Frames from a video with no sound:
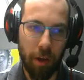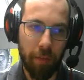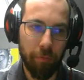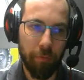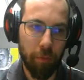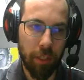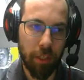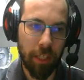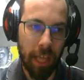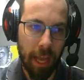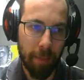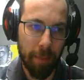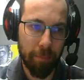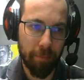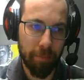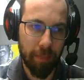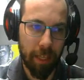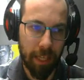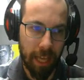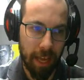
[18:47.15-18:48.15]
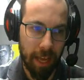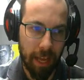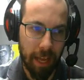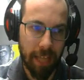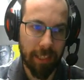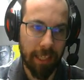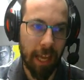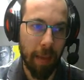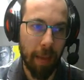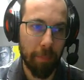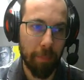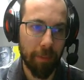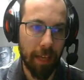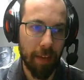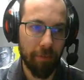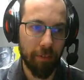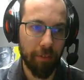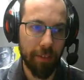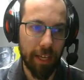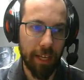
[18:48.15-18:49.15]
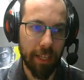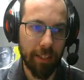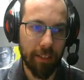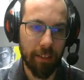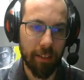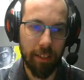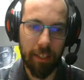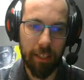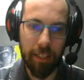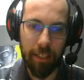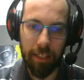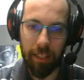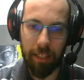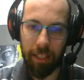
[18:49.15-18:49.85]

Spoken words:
the draft has happened after that,